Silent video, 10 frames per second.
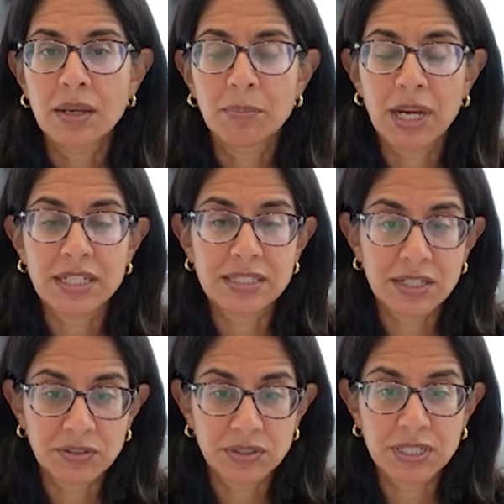by
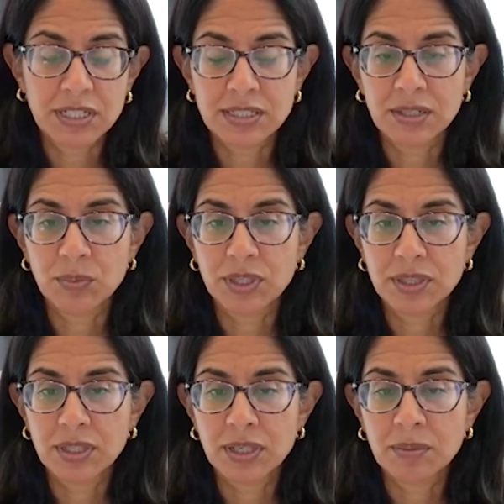central testing with
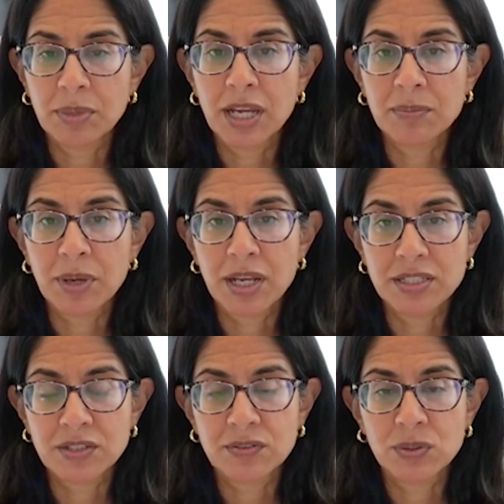a combined
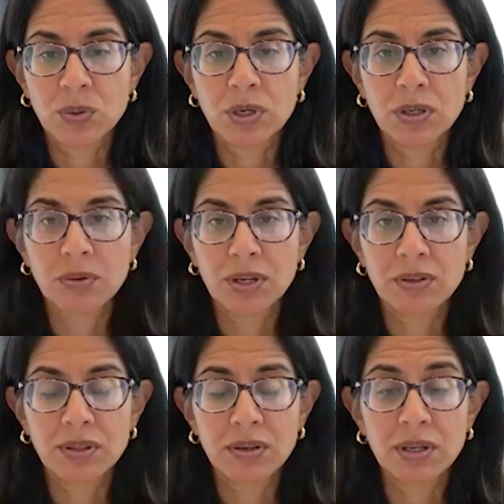positive score
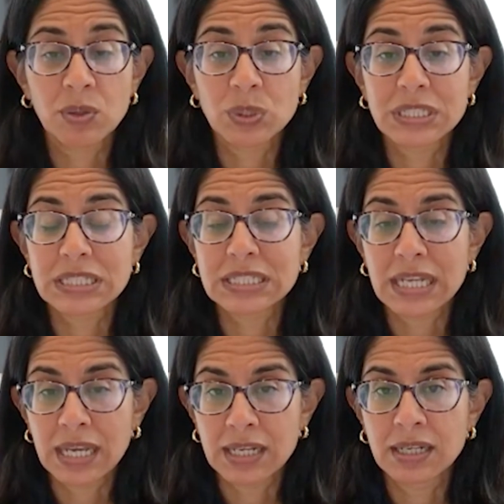greater than or equal to
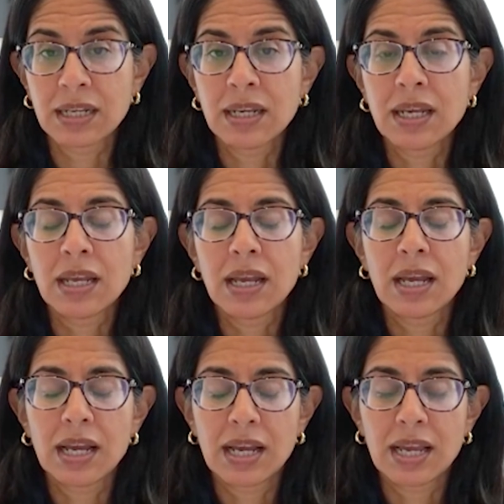10.
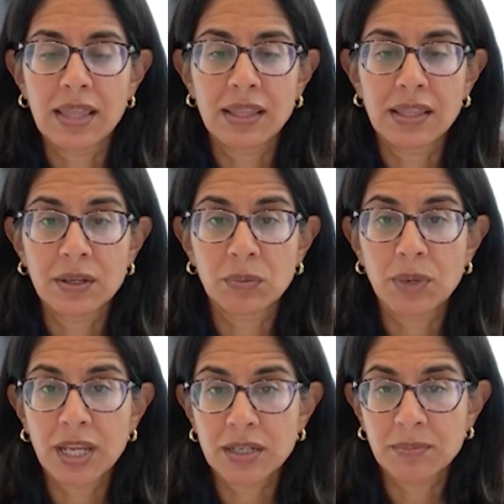Uh, and then they're
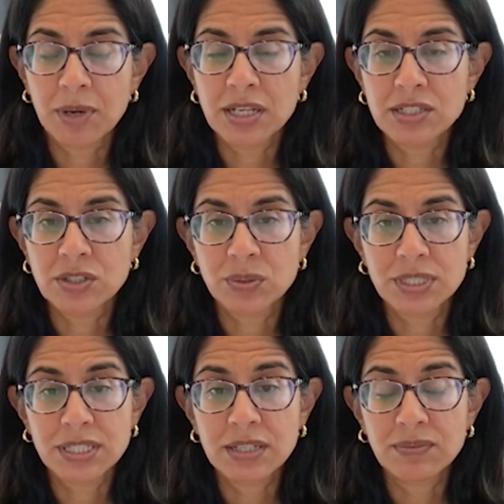randomized to
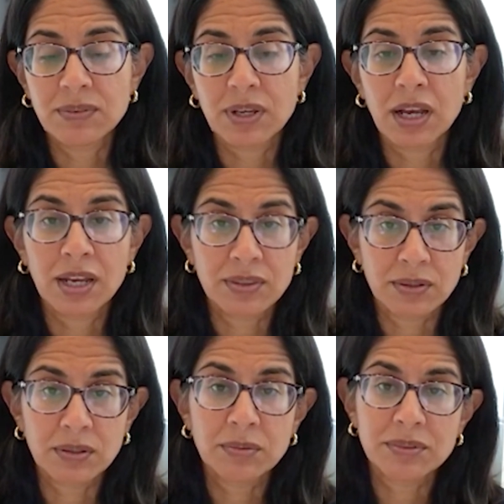receive
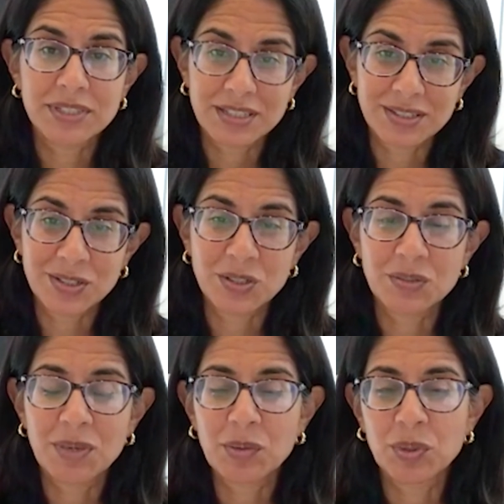either
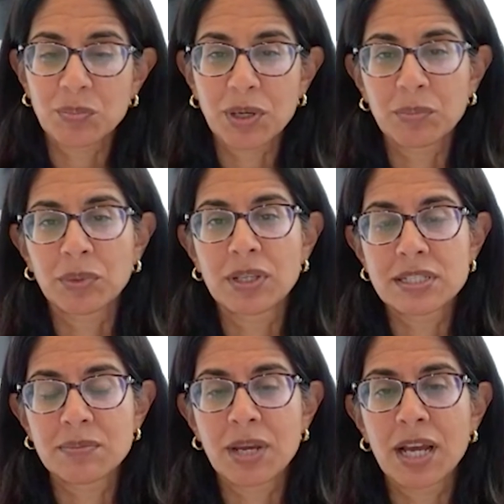sacituzumab with
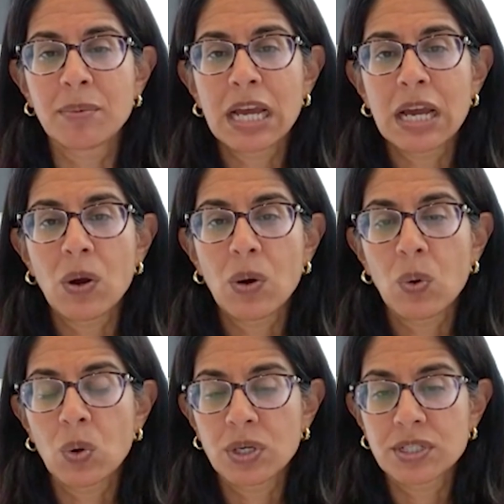pembrolizumab
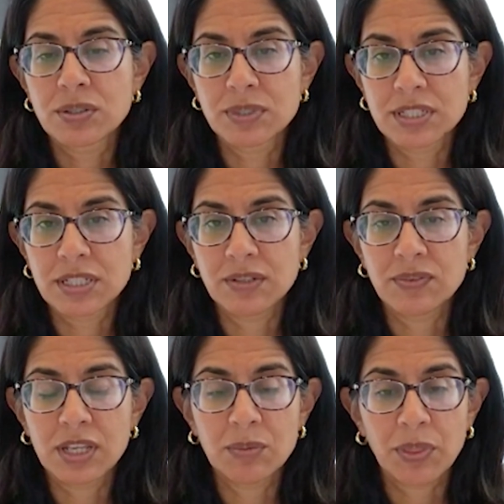or to
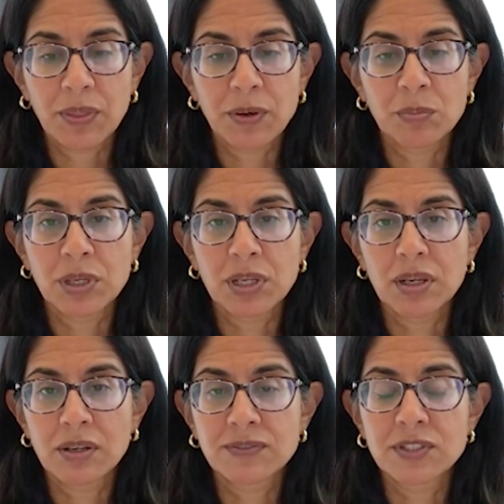receive chemotherapy
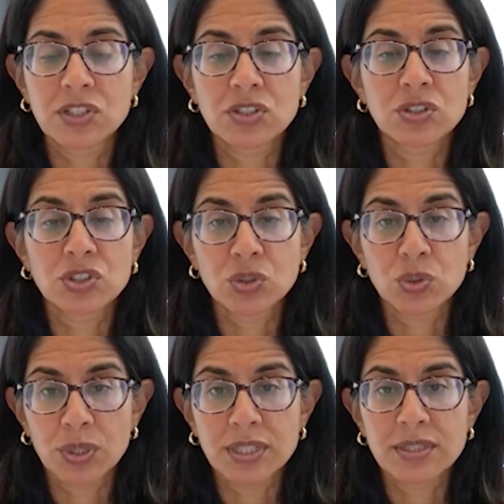of physician's
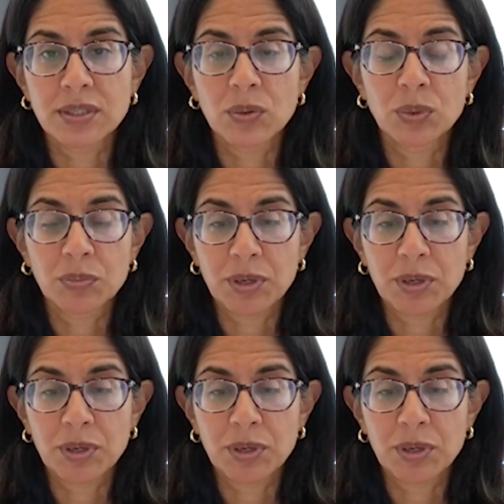choice with